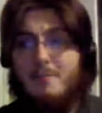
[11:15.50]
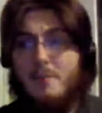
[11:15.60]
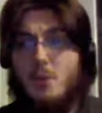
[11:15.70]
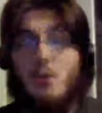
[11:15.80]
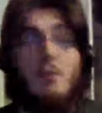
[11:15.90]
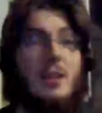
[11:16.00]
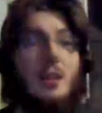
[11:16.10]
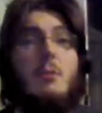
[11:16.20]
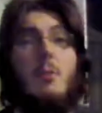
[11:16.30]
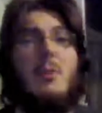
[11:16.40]
Or rather,
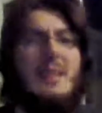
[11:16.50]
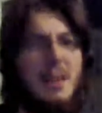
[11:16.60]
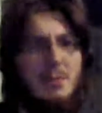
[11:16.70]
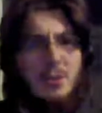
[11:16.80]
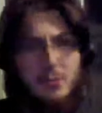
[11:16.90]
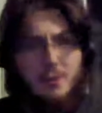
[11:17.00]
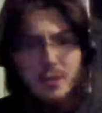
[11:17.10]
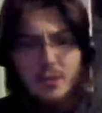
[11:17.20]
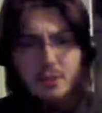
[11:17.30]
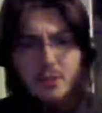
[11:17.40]
come up with the names of 3
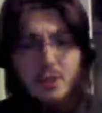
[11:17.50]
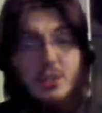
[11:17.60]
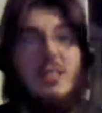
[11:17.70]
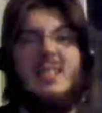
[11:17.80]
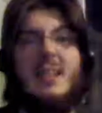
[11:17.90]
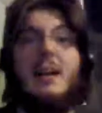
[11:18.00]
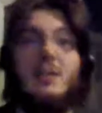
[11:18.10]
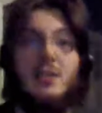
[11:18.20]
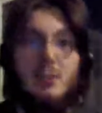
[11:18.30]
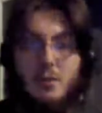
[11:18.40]
of these creatures and
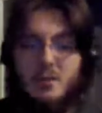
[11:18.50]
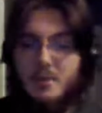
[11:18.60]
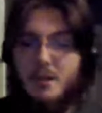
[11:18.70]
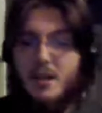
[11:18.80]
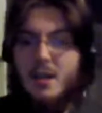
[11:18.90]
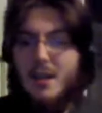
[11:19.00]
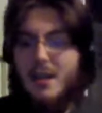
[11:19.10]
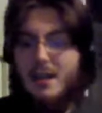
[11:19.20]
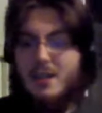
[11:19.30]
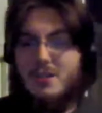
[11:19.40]
designed 2 of them.
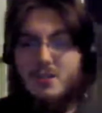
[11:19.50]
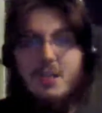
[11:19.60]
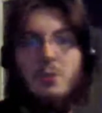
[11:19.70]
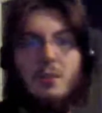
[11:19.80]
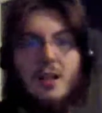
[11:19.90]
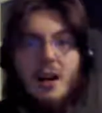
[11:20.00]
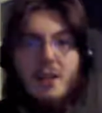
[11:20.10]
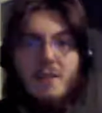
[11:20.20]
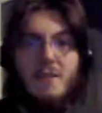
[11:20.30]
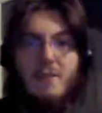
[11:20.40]
So these ones are
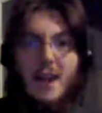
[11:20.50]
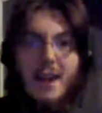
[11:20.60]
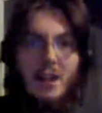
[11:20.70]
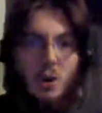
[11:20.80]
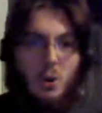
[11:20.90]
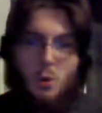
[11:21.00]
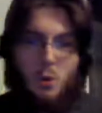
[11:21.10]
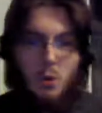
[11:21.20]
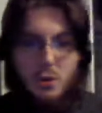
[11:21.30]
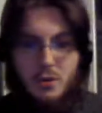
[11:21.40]
the Fang
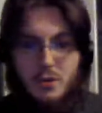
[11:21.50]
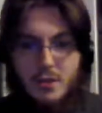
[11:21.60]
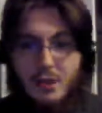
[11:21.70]
Orgs.